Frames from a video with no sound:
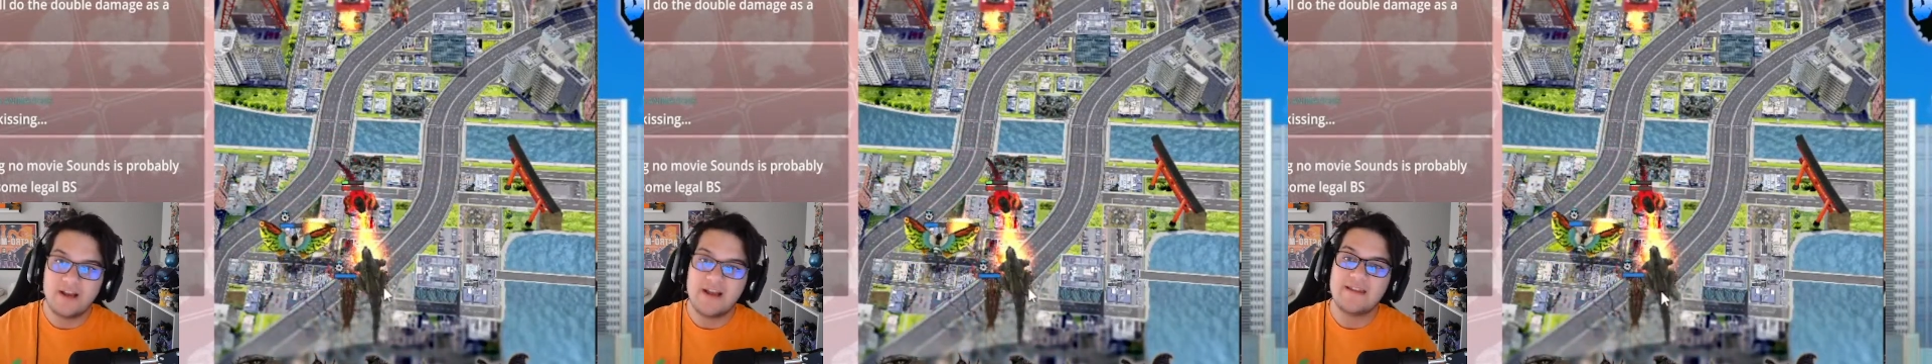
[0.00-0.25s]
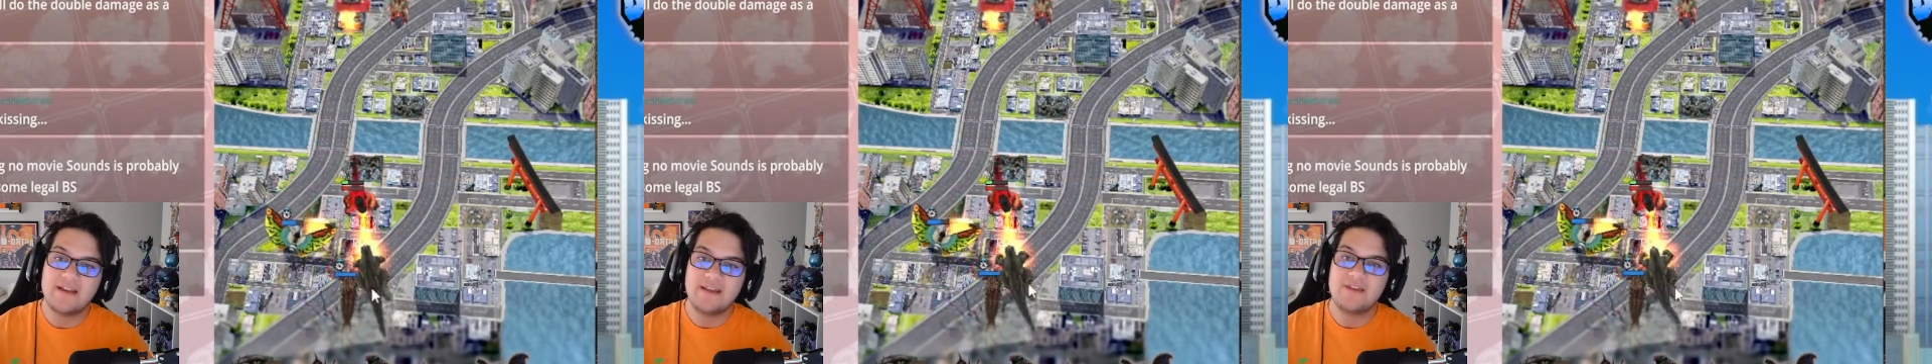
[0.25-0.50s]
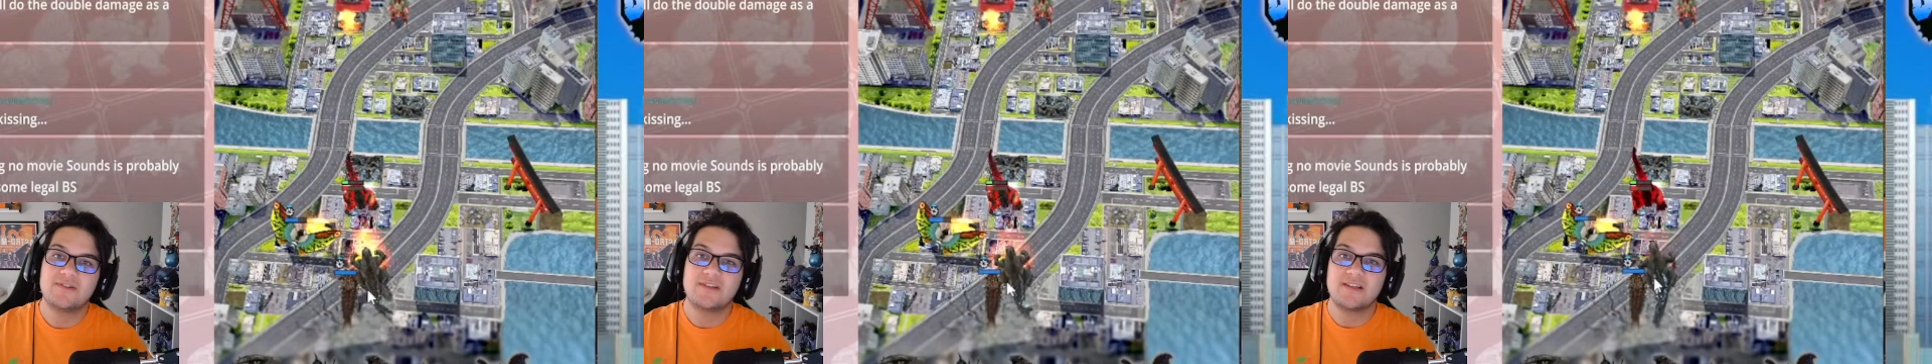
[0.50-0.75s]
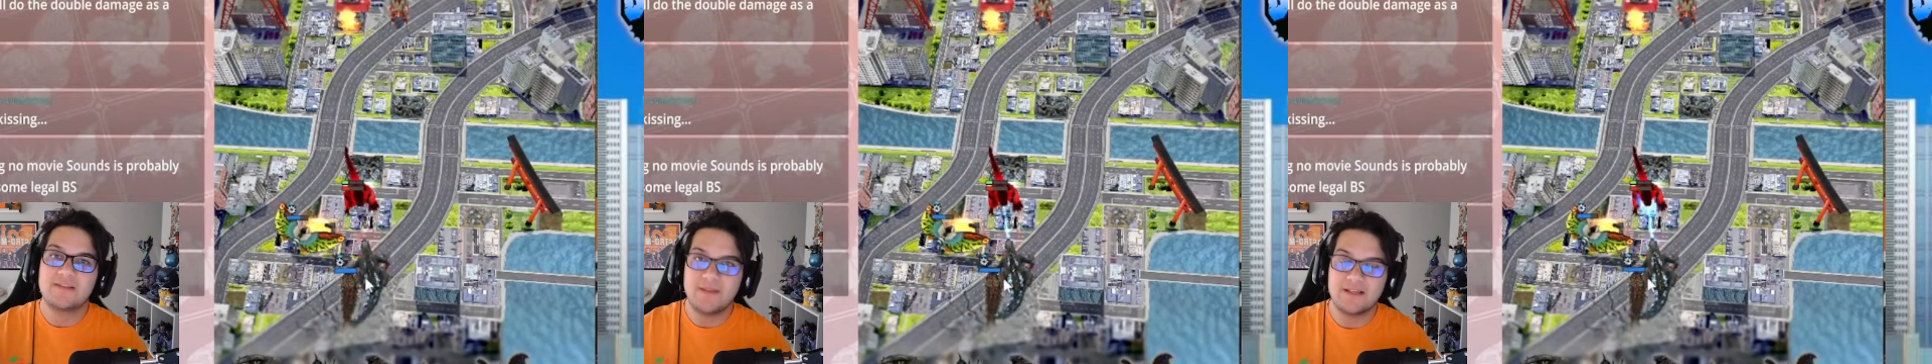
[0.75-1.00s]
and then he uses
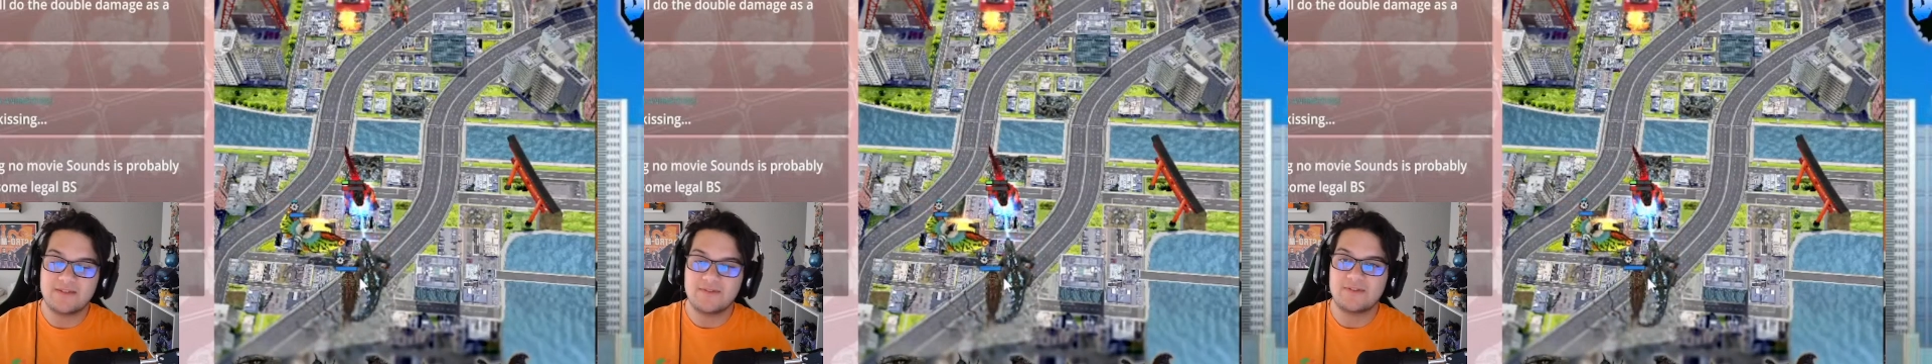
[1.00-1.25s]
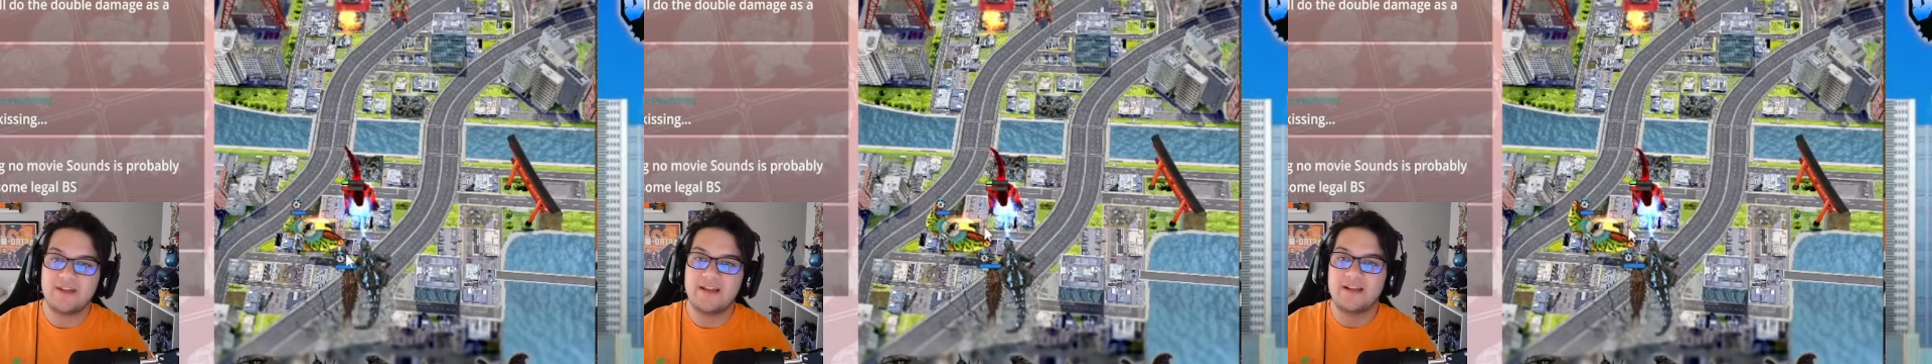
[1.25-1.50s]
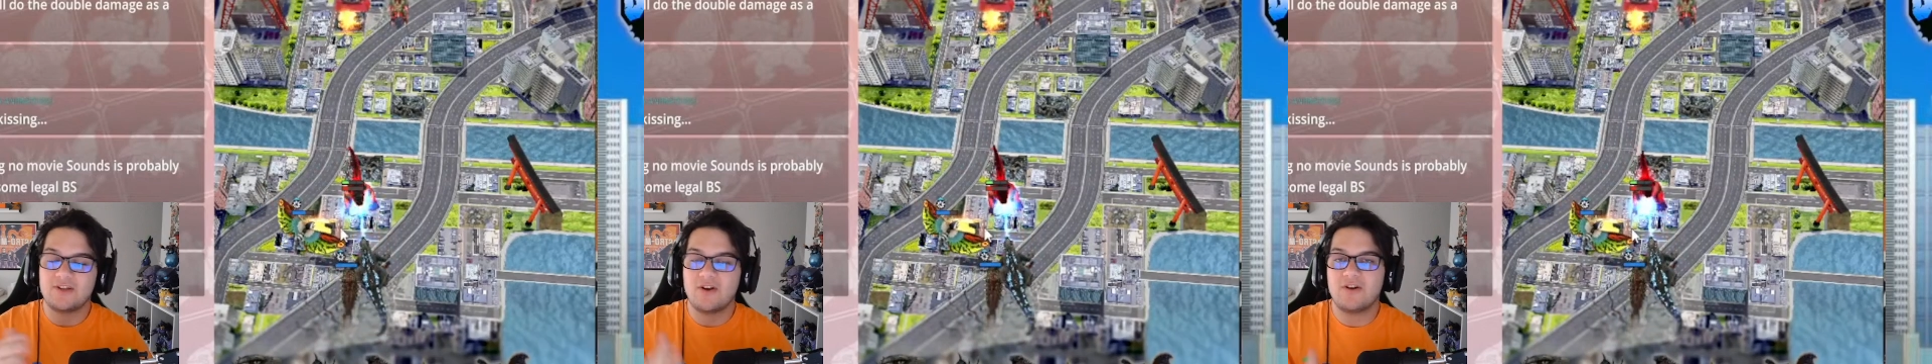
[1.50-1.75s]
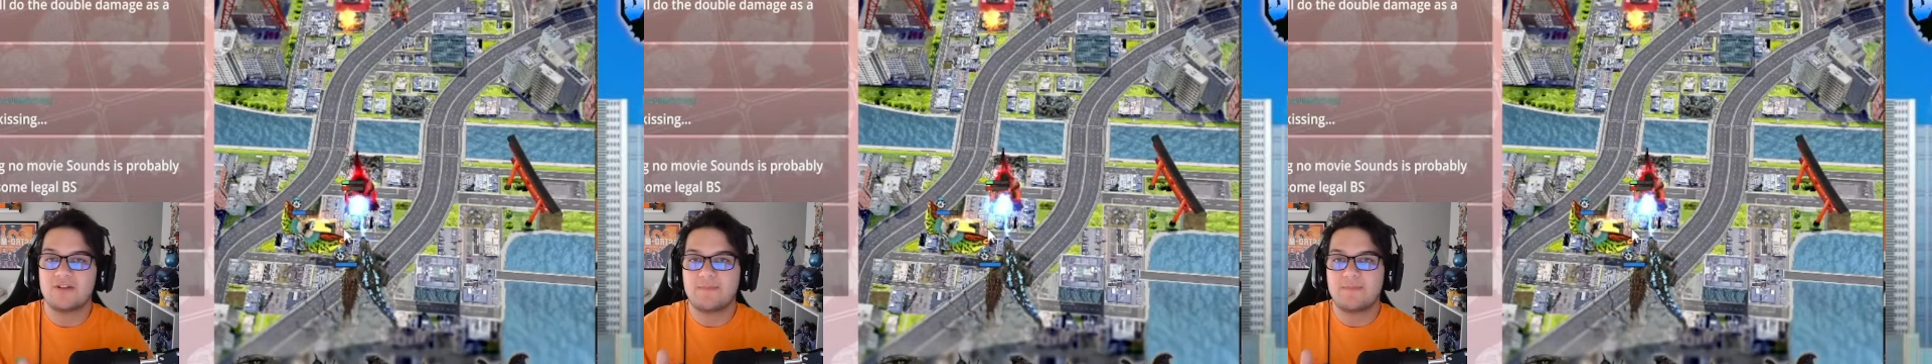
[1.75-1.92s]
his missiles, and it's all